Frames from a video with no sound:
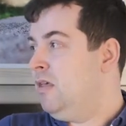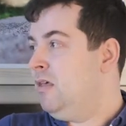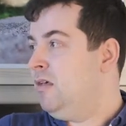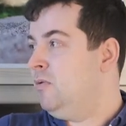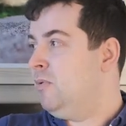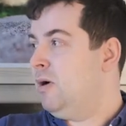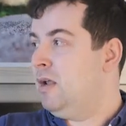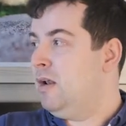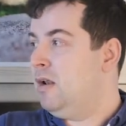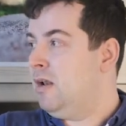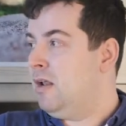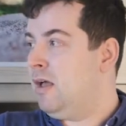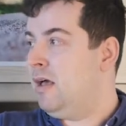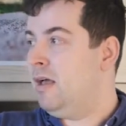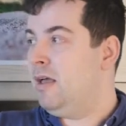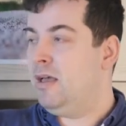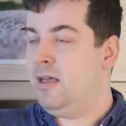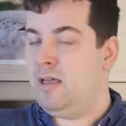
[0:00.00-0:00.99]

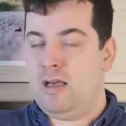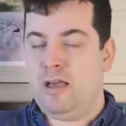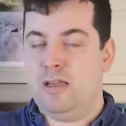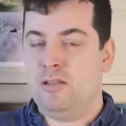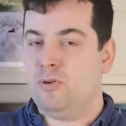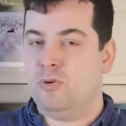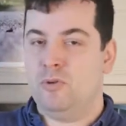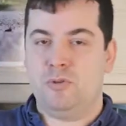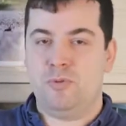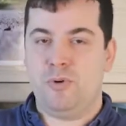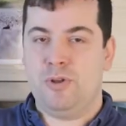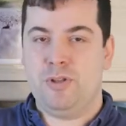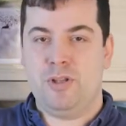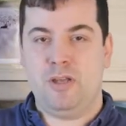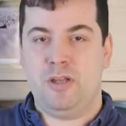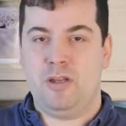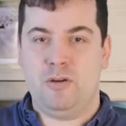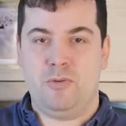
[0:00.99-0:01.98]
I don't want
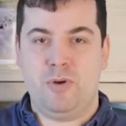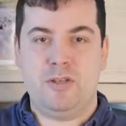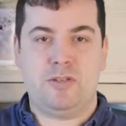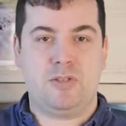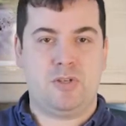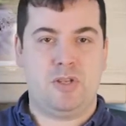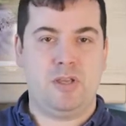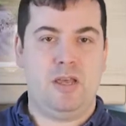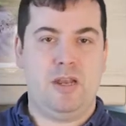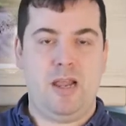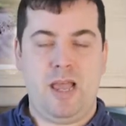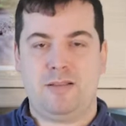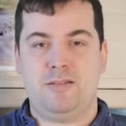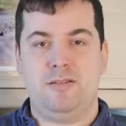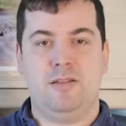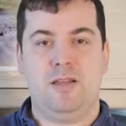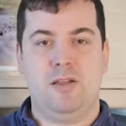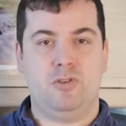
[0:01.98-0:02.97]
to risk an
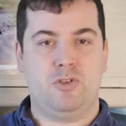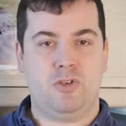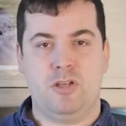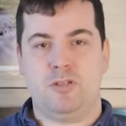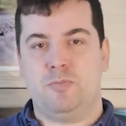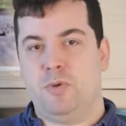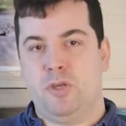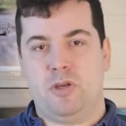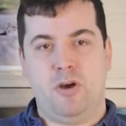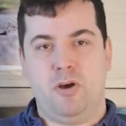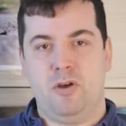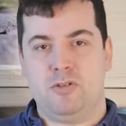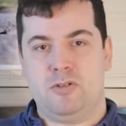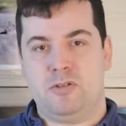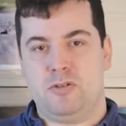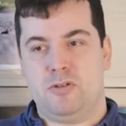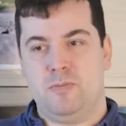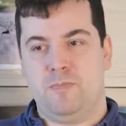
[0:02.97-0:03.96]
accident just
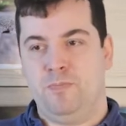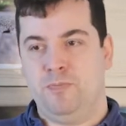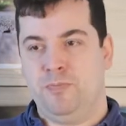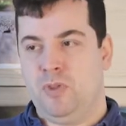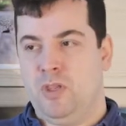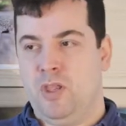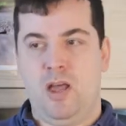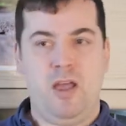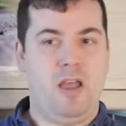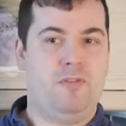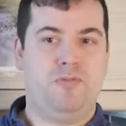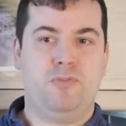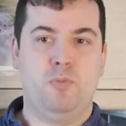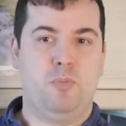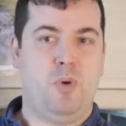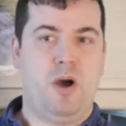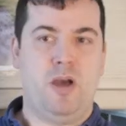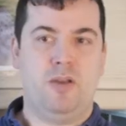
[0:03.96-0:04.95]
because I have
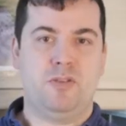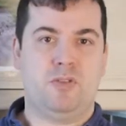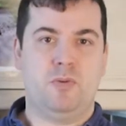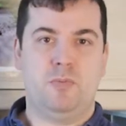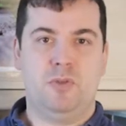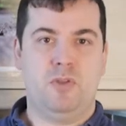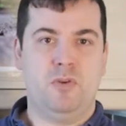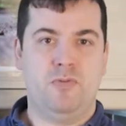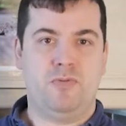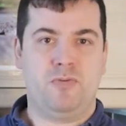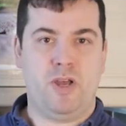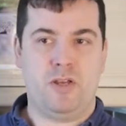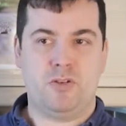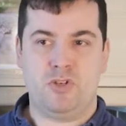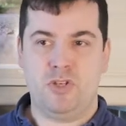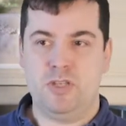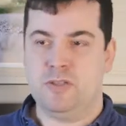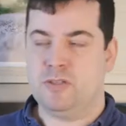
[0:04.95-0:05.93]
to buy some new
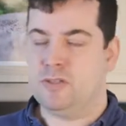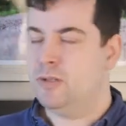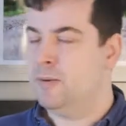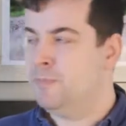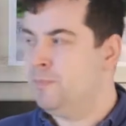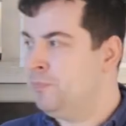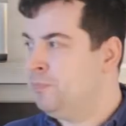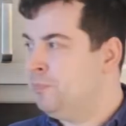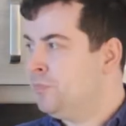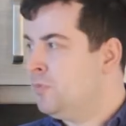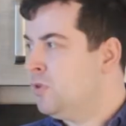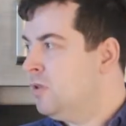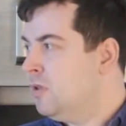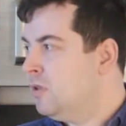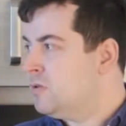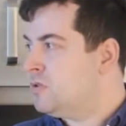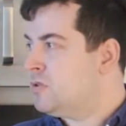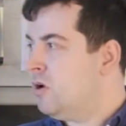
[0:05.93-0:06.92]
fresh yeast.
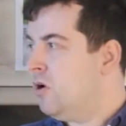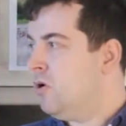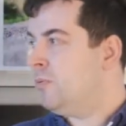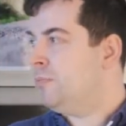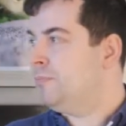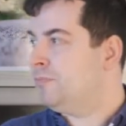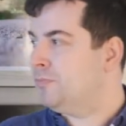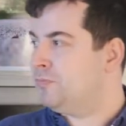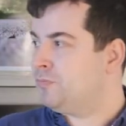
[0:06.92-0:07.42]
So